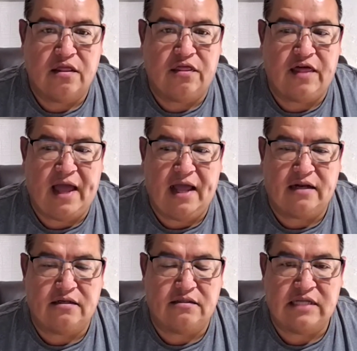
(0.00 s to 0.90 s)

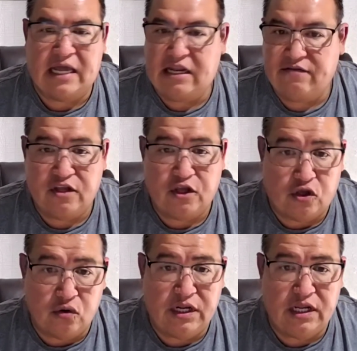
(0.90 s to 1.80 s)
that not even the
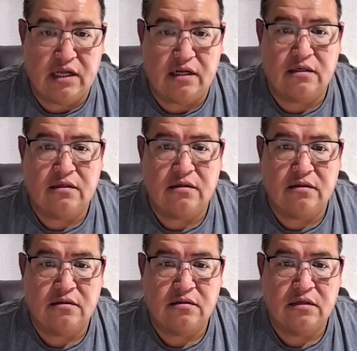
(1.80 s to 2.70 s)
union
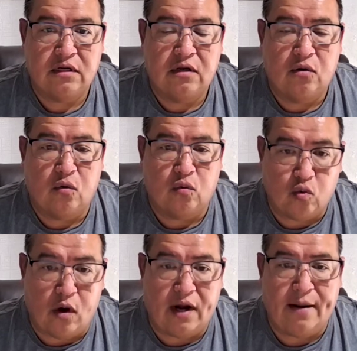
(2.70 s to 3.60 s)
would
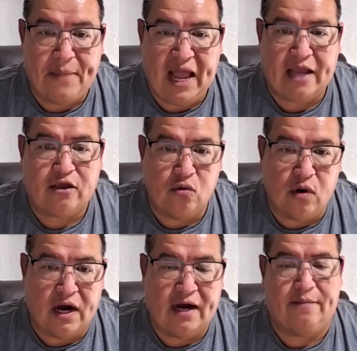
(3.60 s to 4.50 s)
want to back
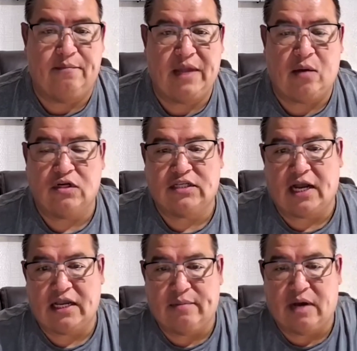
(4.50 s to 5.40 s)
you up? And we're
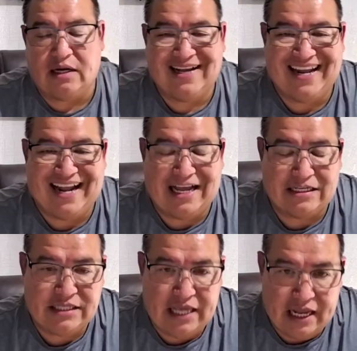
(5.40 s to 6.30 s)
talking about
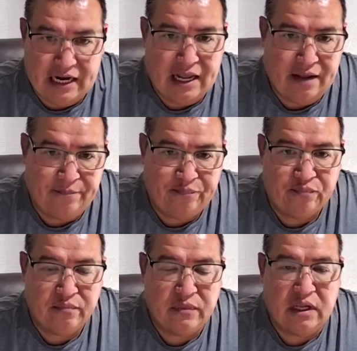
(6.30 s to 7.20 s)
Graciela
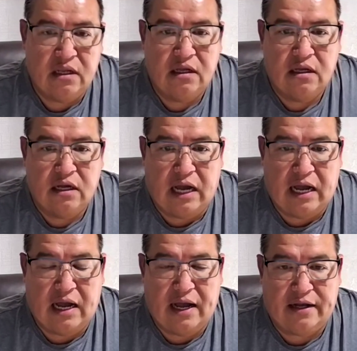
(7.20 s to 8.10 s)

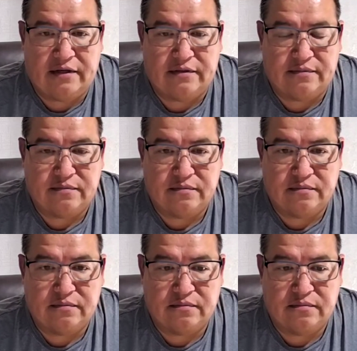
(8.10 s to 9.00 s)

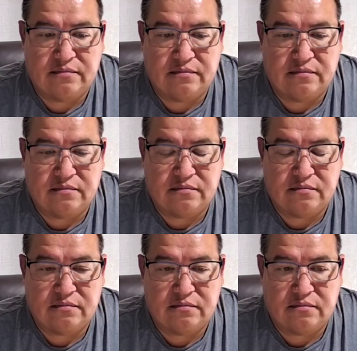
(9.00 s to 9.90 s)

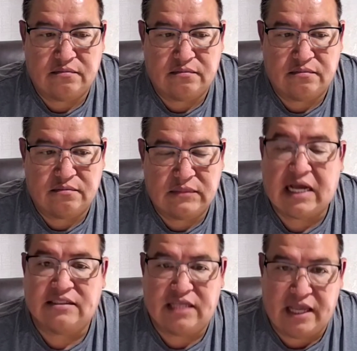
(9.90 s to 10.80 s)

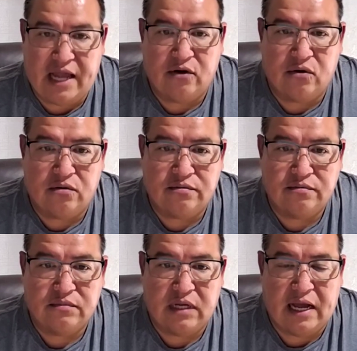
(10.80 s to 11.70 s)
Castellano,
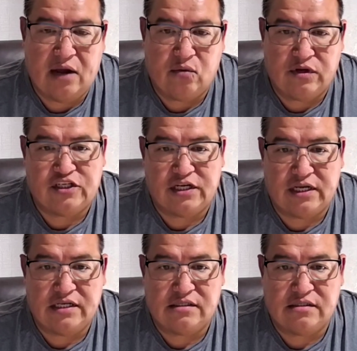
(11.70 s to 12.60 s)
which
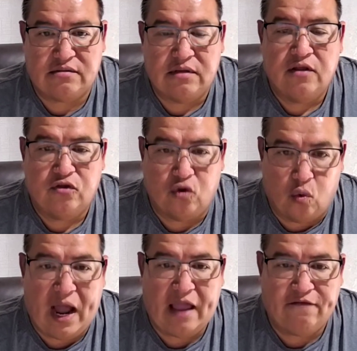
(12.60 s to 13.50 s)
is the
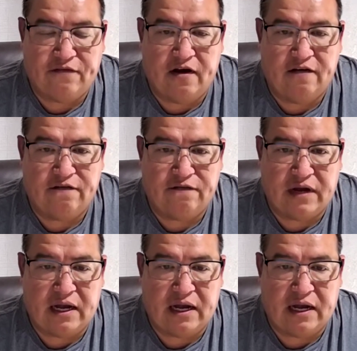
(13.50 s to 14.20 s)
wife of